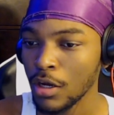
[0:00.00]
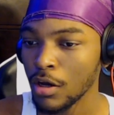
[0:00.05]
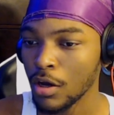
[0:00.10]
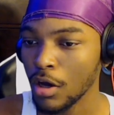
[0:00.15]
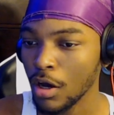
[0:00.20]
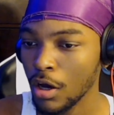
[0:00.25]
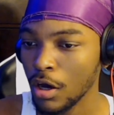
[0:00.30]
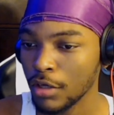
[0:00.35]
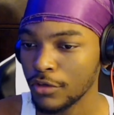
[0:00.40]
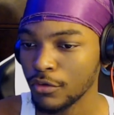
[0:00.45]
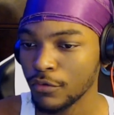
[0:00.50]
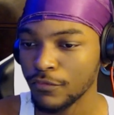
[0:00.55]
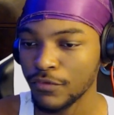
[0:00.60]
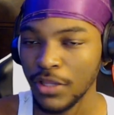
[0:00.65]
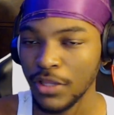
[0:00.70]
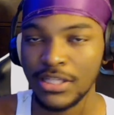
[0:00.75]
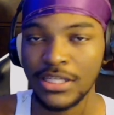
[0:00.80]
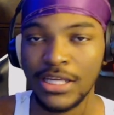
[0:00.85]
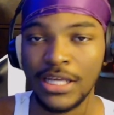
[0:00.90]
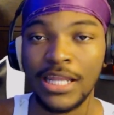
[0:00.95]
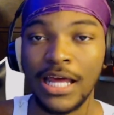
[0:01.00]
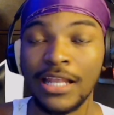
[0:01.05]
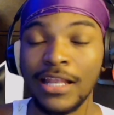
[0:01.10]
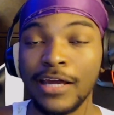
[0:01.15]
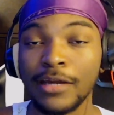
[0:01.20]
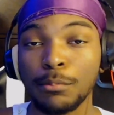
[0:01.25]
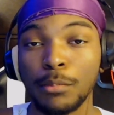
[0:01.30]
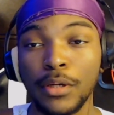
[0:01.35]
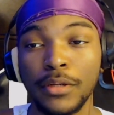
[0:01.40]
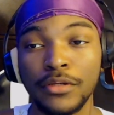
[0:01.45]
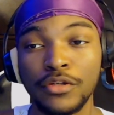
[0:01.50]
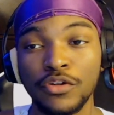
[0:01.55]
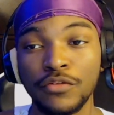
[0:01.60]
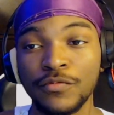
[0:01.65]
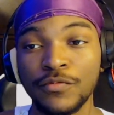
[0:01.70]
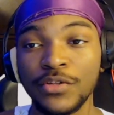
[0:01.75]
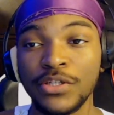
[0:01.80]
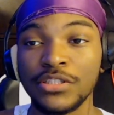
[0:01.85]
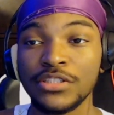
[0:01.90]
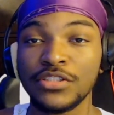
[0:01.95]
uh, don't forget to hit that like button. Don't
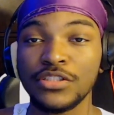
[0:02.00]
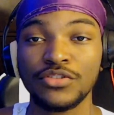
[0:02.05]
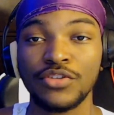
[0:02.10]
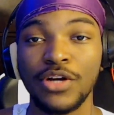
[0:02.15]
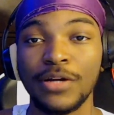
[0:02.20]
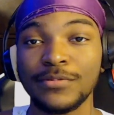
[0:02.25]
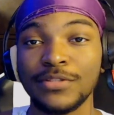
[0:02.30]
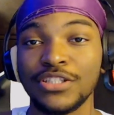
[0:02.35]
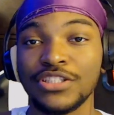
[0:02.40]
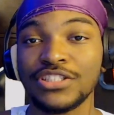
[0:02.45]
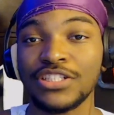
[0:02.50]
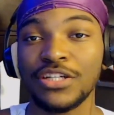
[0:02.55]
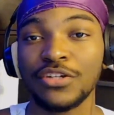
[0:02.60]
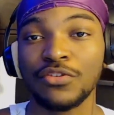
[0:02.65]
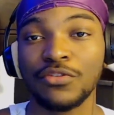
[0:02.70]
forget to subscribe to the channel.